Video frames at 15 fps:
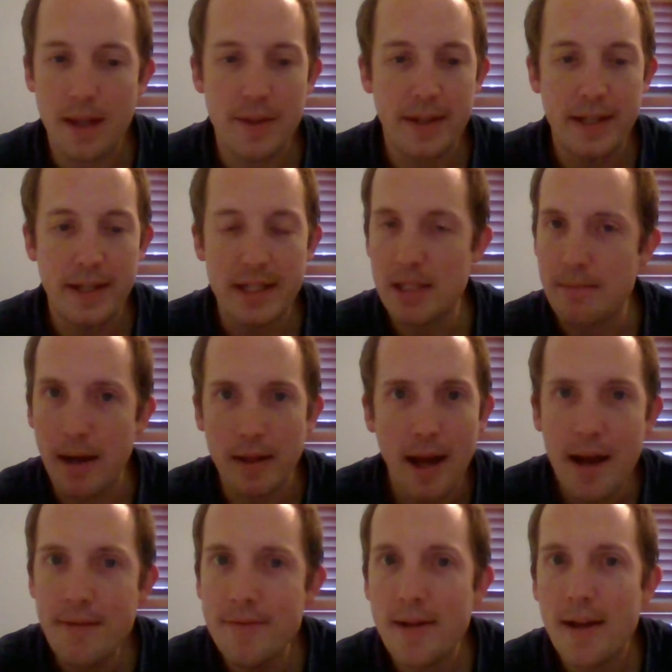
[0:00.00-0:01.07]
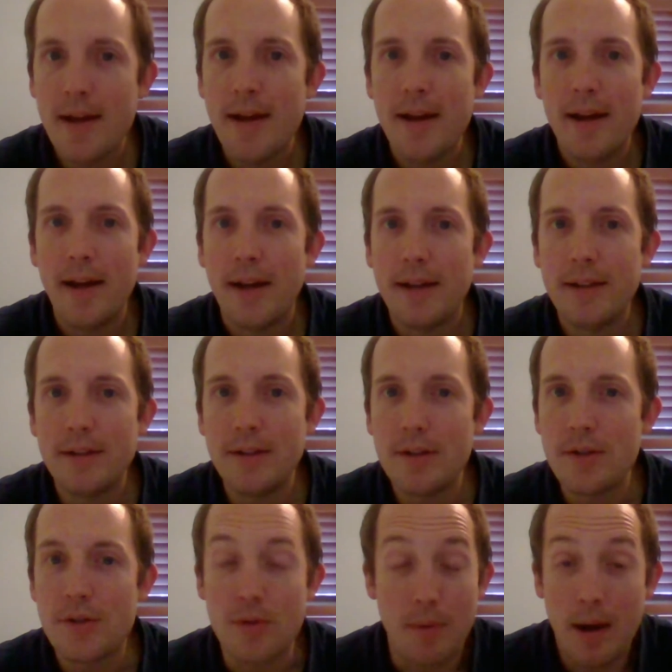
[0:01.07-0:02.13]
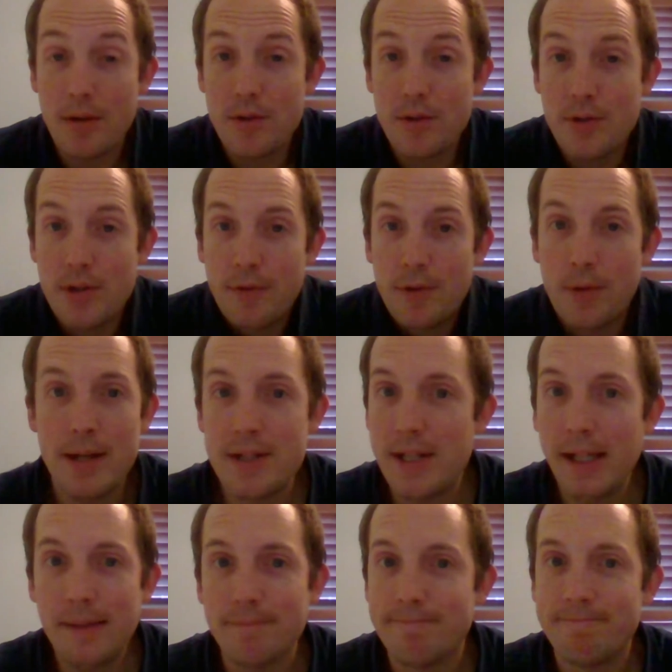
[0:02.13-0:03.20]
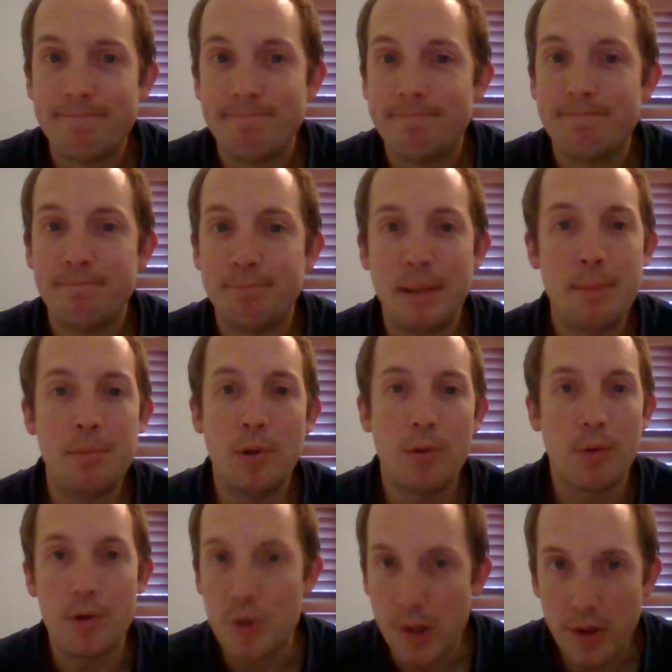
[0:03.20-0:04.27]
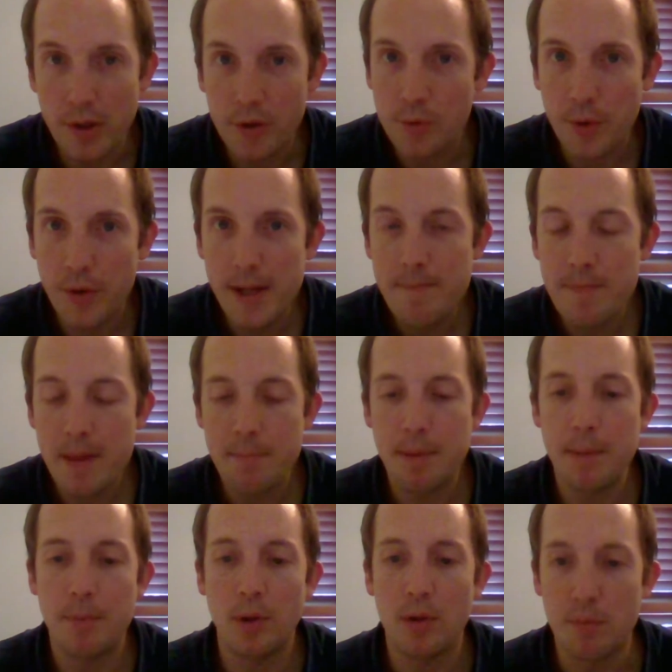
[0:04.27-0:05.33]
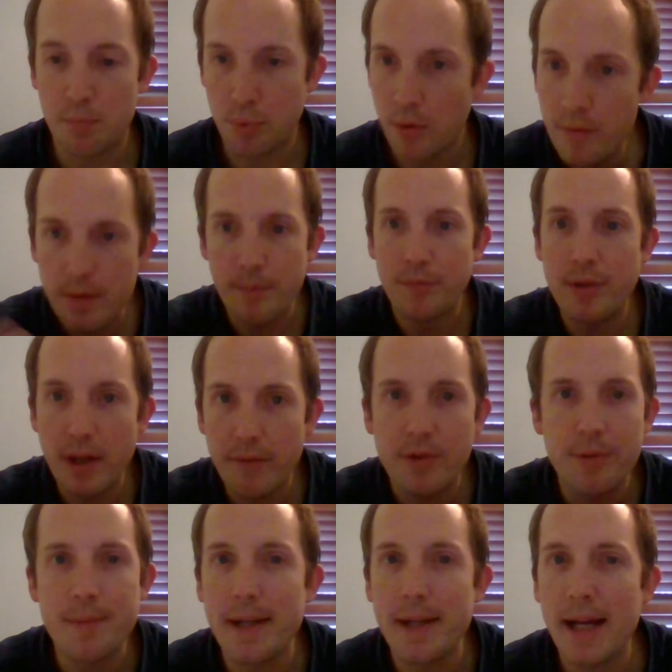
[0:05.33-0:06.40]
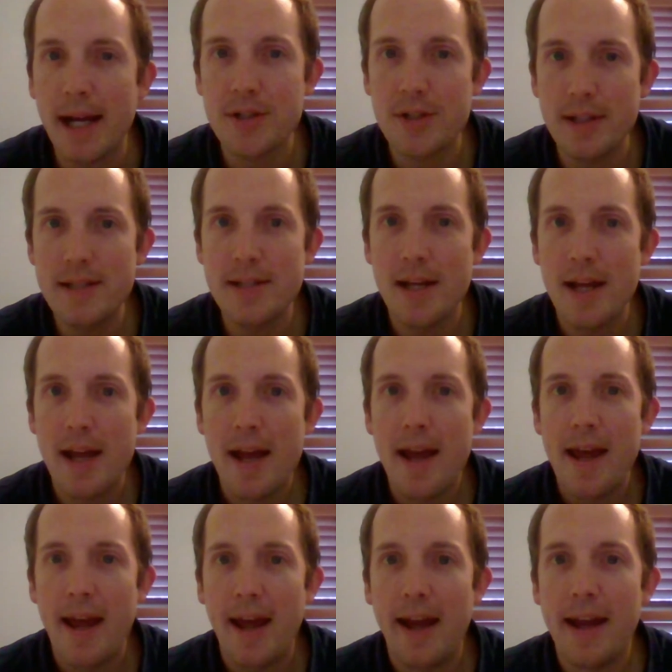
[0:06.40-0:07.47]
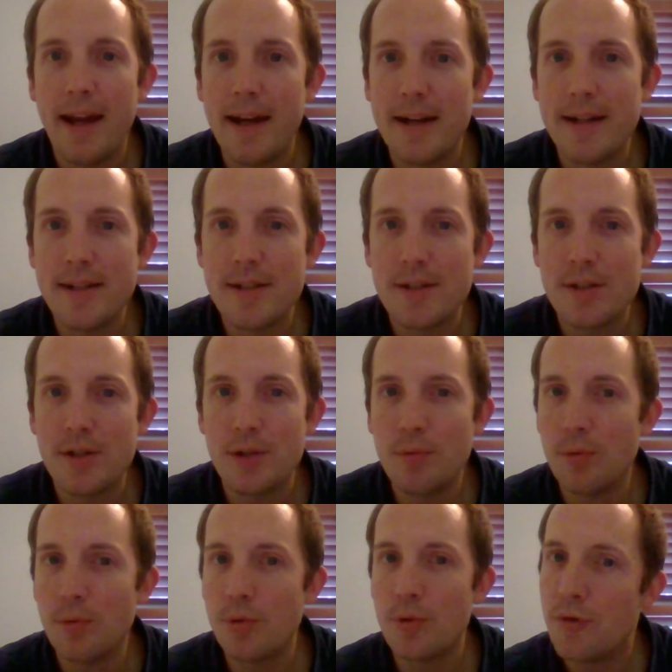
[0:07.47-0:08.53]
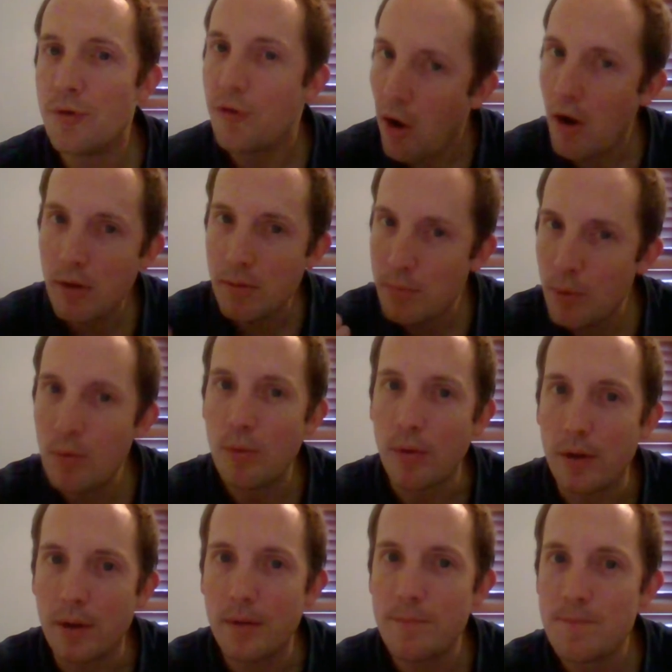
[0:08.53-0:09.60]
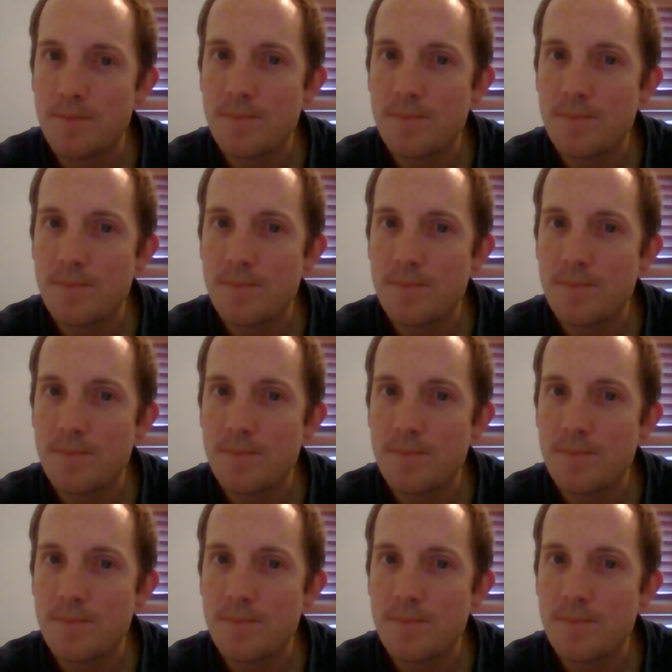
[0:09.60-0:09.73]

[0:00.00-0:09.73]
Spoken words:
things in my life, surround yourself with a great team. People who are trustworthy, people who have proved themselves to be excellent, and you will do far more